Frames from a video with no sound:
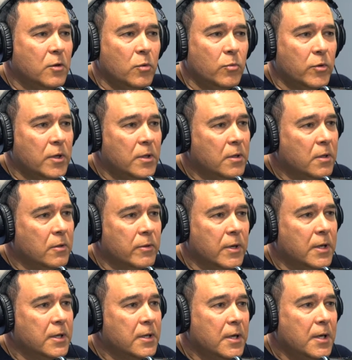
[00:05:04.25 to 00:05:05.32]
Home run, all
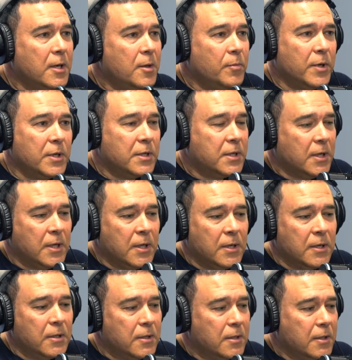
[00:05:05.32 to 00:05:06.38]
right. But
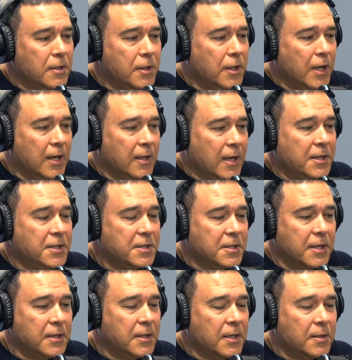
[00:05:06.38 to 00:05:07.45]
uh, I, I just
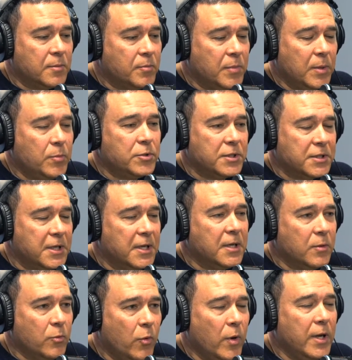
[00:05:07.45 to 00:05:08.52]
think that people just
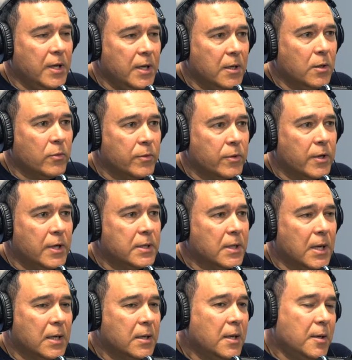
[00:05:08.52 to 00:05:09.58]
get way in over their heads a
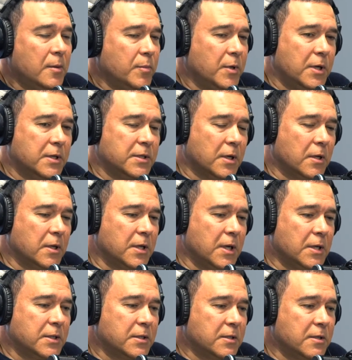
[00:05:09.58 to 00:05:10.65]
lot, because all it
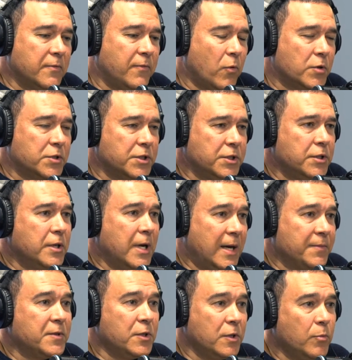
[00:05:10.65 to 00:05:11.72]
does is it forces you to
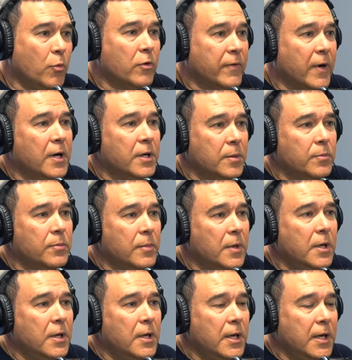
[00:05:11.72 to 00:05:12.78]
have to do more volume.
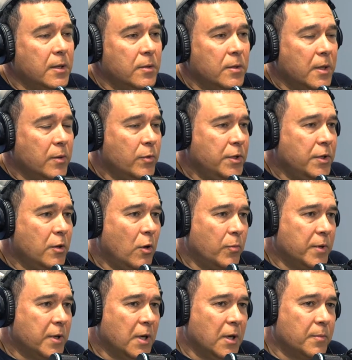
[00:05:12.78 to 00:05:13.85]
And, and when you
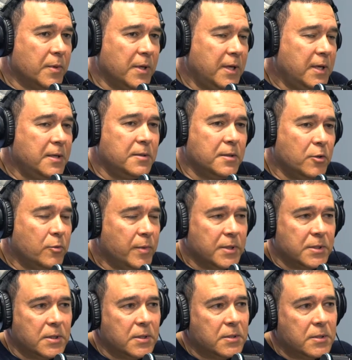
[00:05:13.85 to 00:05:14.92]
open up any new
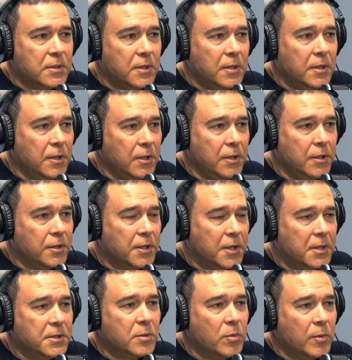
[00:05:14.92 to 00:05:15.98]
business, your
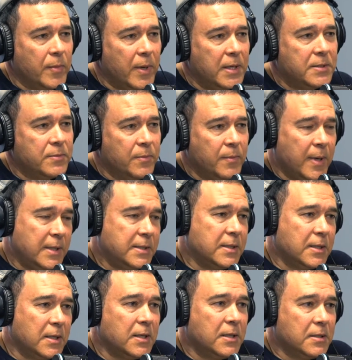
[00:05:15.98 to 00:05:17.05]
customer base
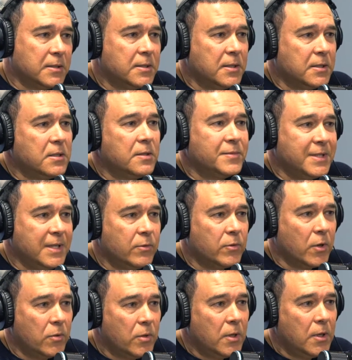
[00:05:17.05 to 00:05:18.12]
basically consists of
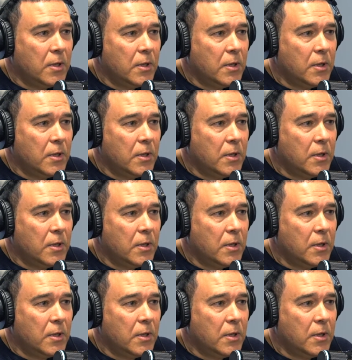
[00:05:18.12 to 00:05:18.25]
zero.